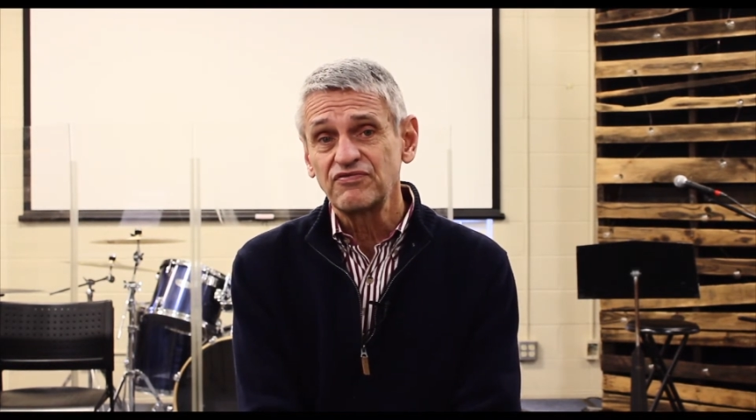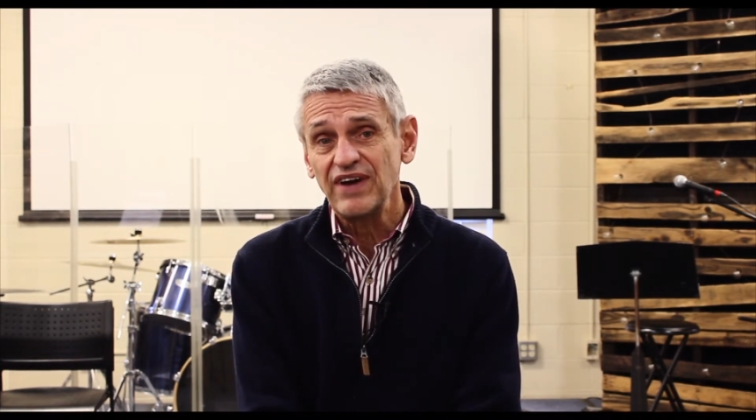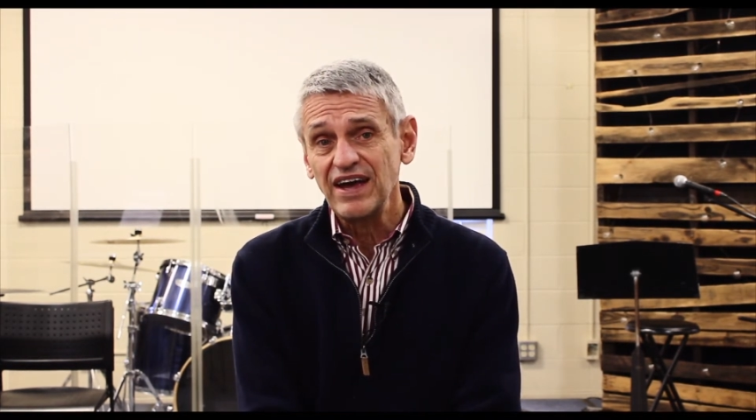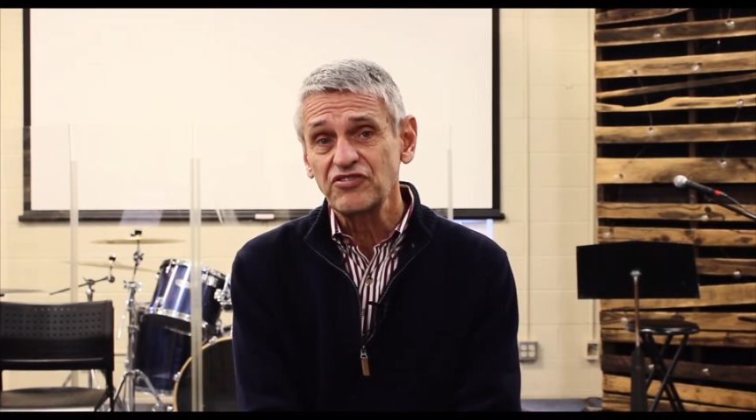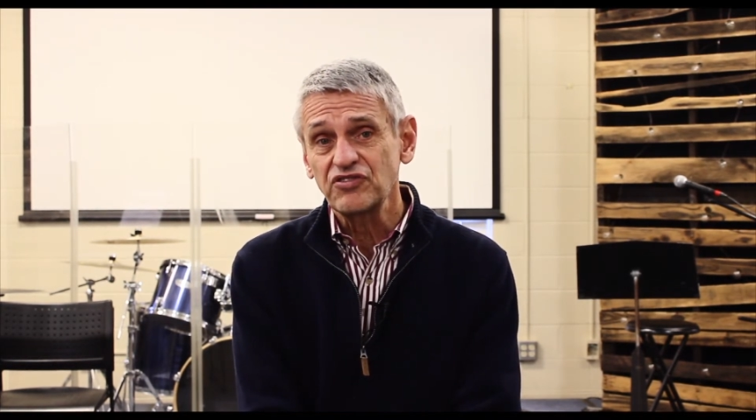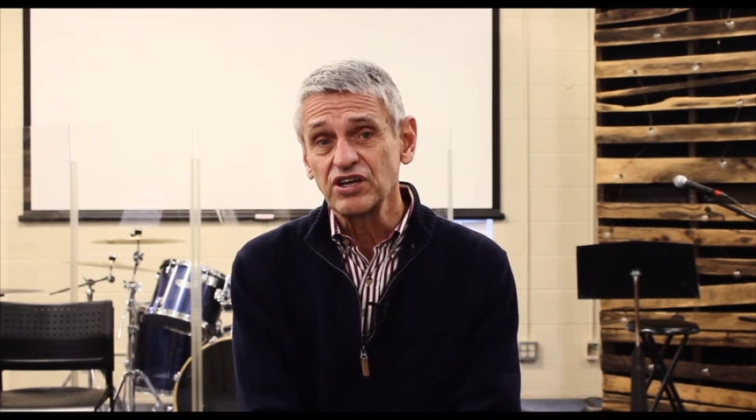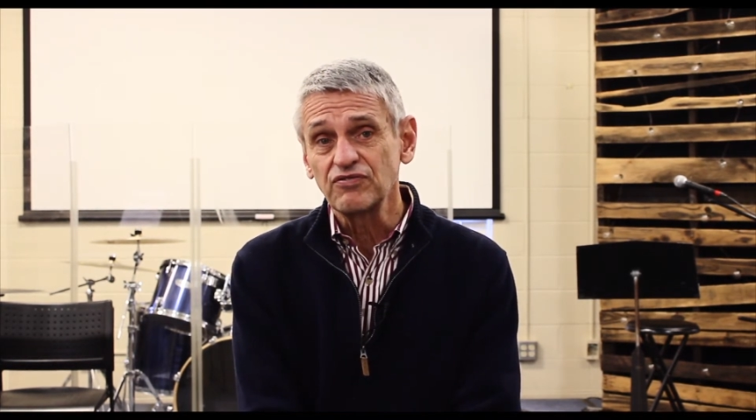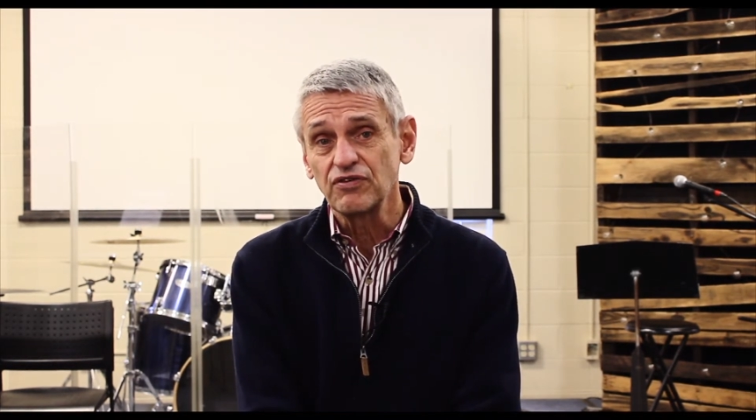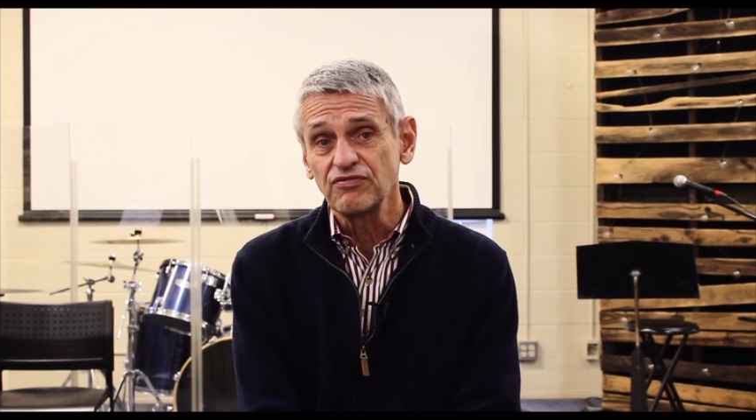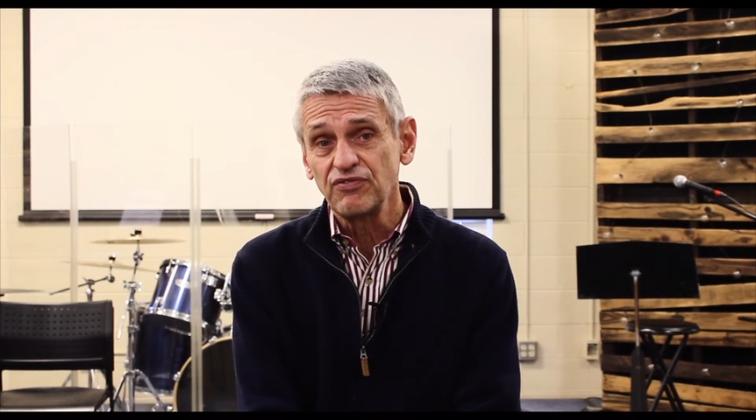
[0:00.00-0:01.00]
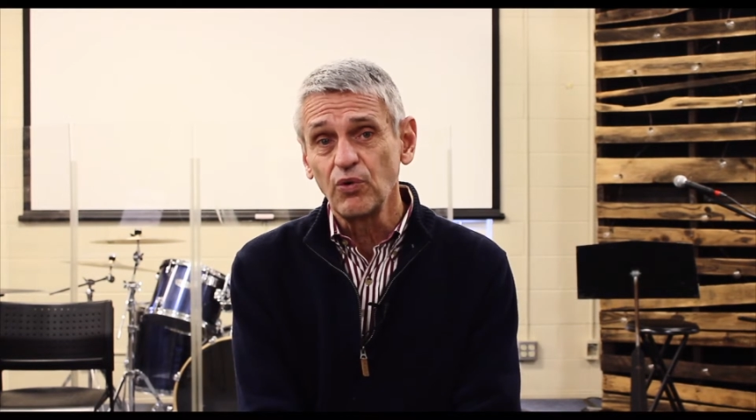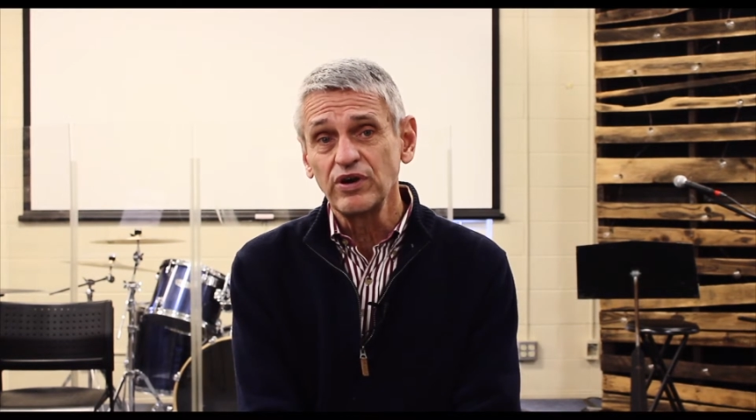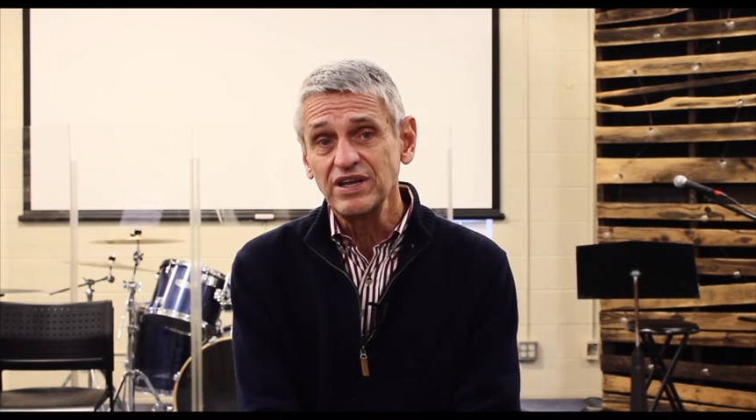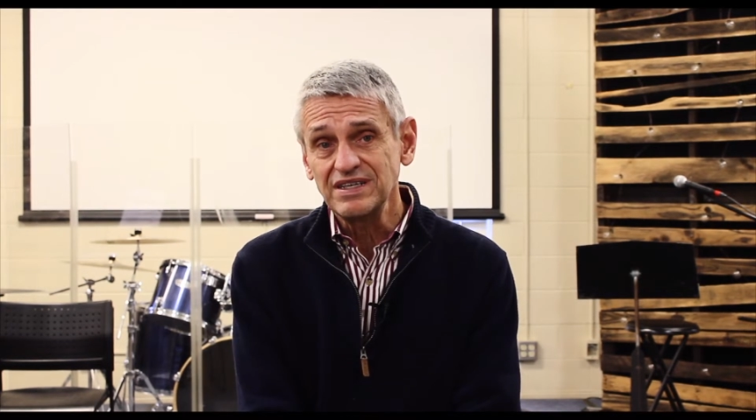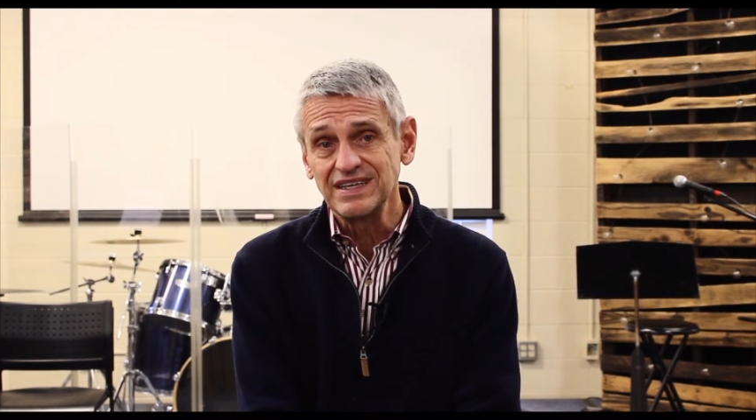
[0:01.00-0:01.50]
fasting for
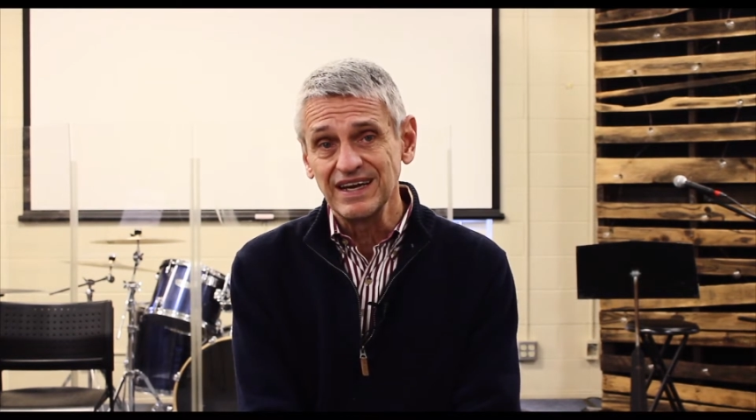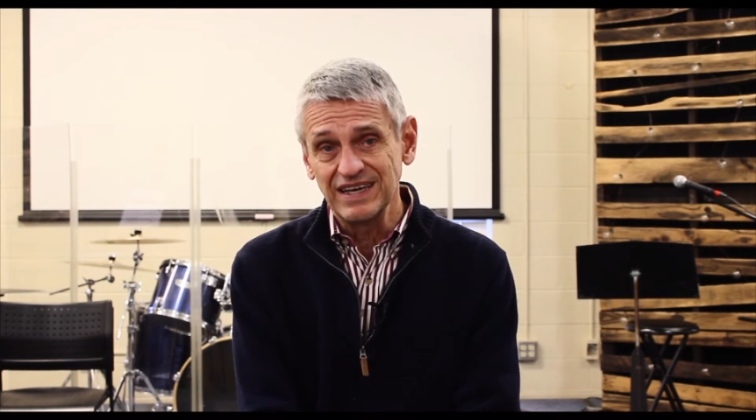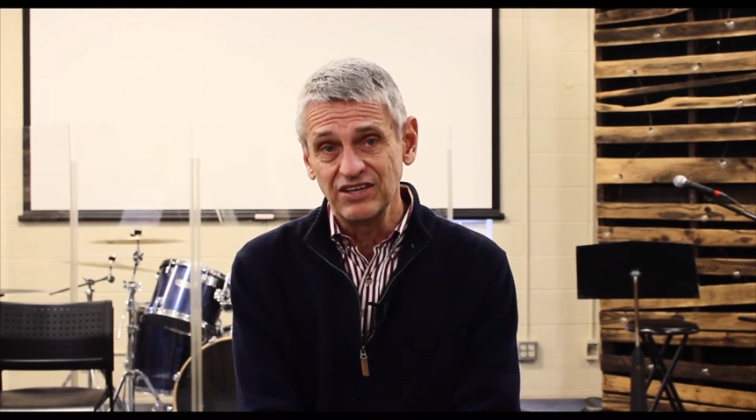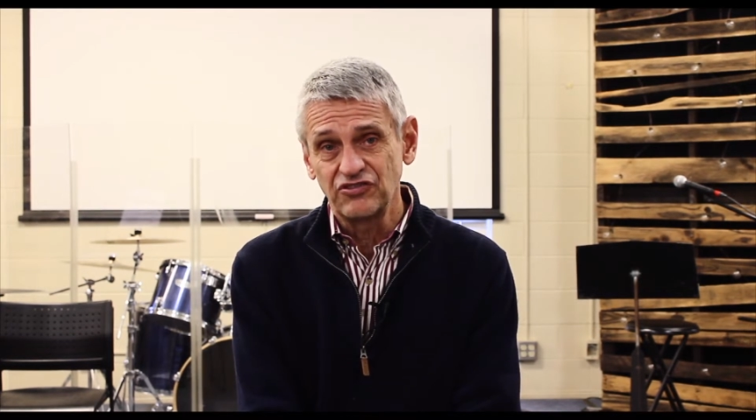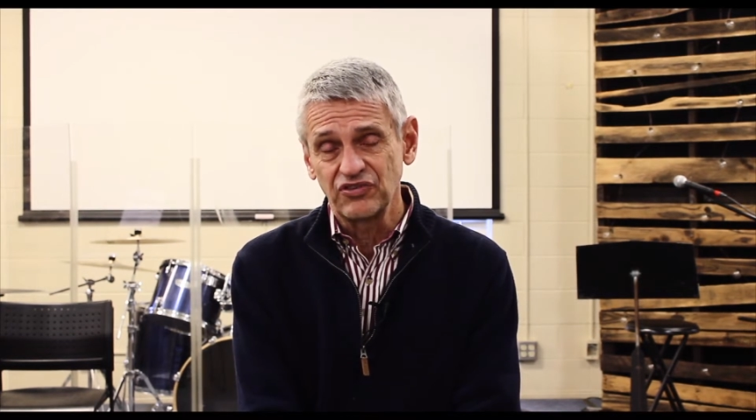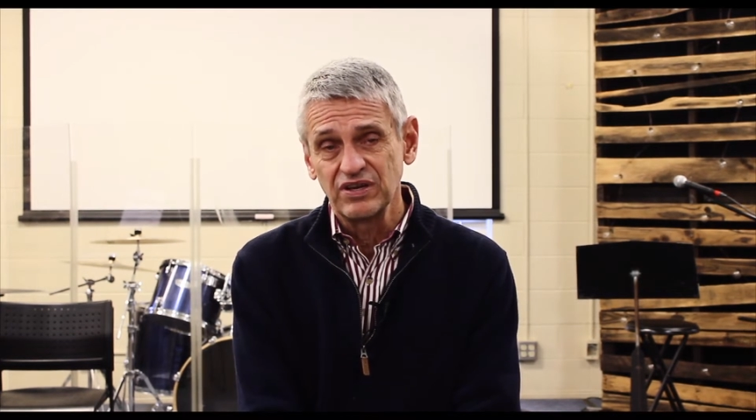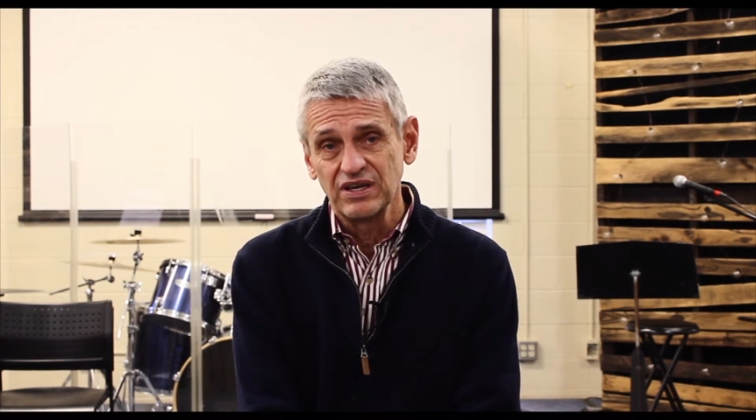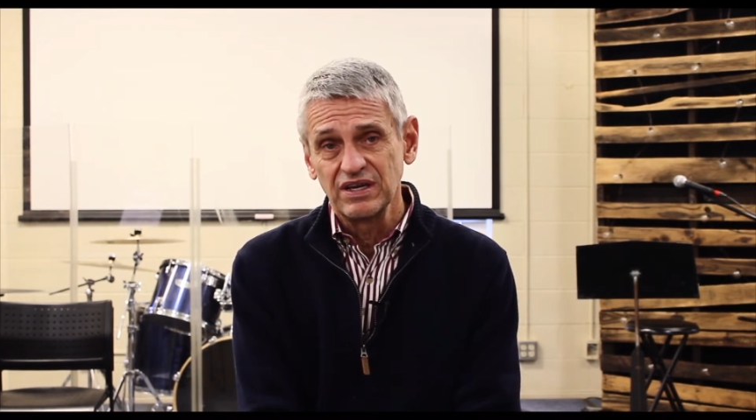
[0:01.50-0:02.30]
40 days,